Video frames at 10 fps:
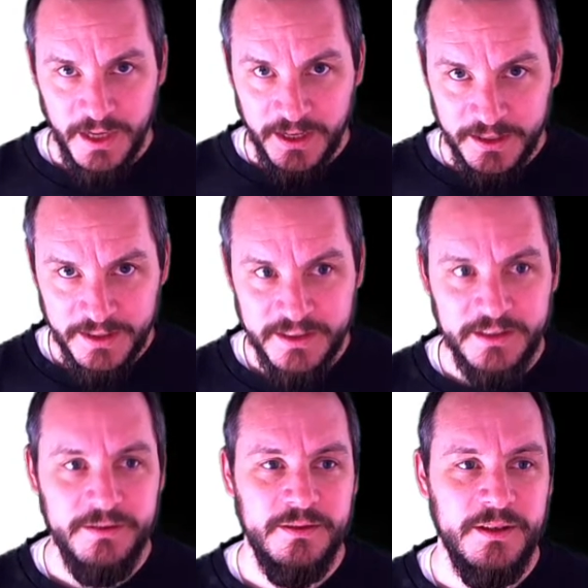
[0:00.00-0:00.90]
in
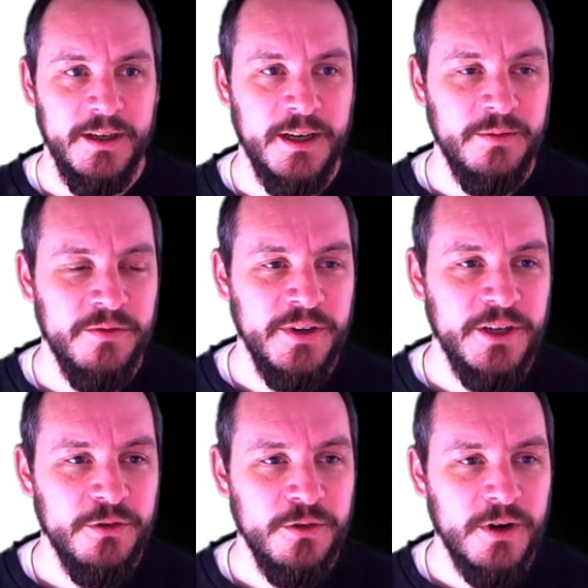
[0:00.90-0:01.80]
this
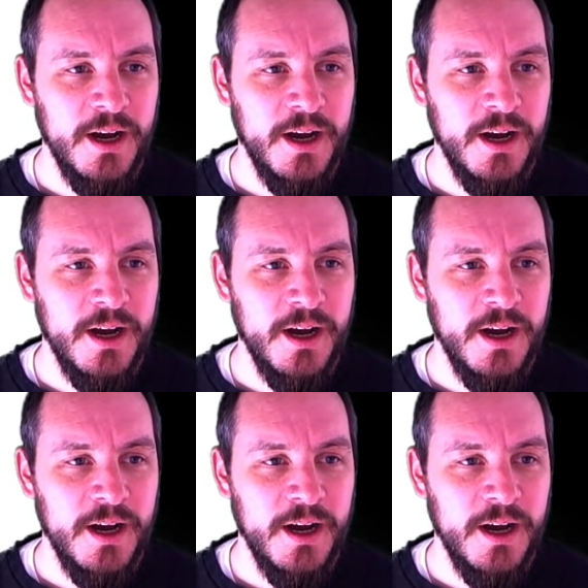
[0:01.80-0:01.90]
video,